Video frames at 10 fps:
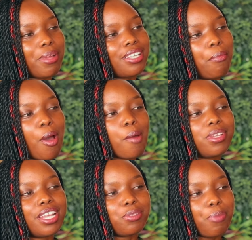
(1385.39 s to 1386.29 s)
but somehow
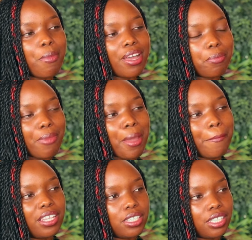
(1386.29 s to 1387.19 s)
I'm in the supermarket
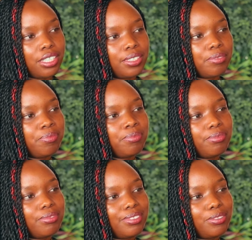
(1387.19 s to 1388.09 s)
buying milk.
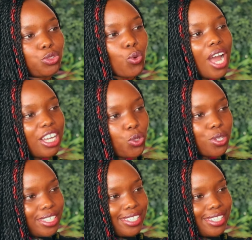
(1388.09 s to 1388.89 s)
2 cartons.